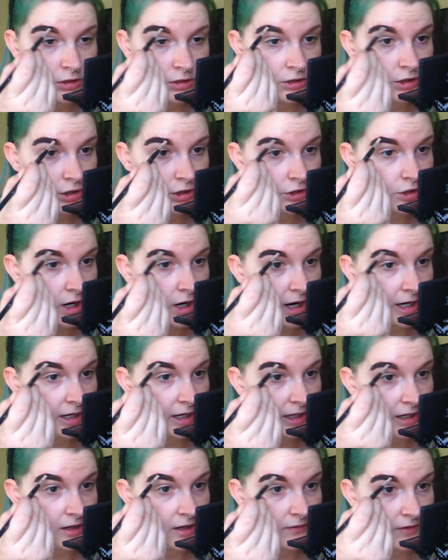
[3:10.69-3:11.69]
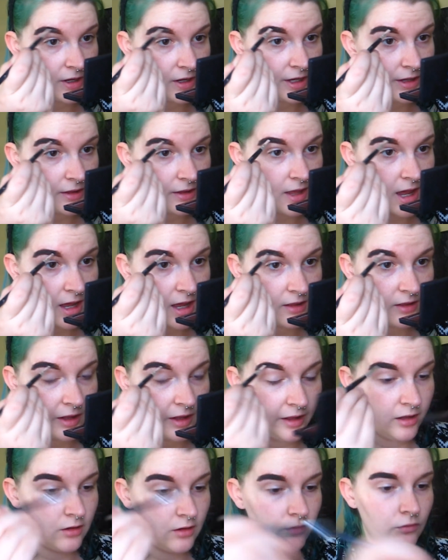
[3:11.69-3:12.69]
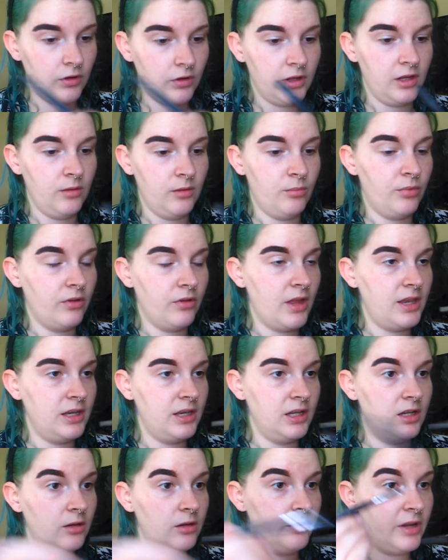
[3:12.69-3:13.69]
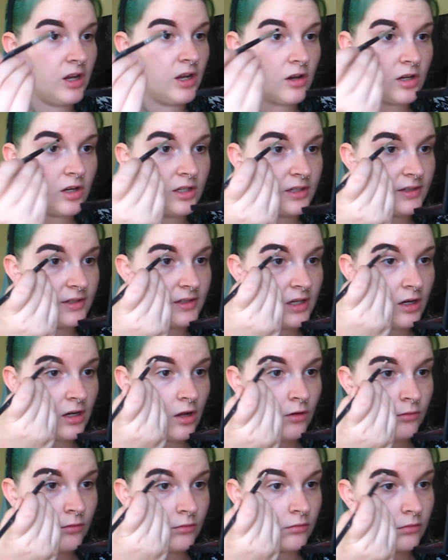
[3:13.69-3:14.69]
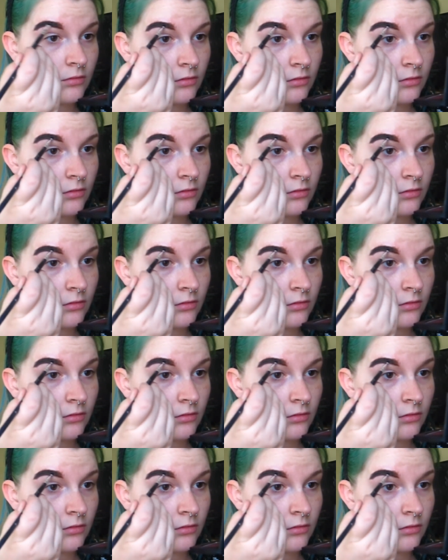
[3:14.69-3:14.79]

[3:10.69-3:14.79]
to try to give it that like really blended appearance, you know.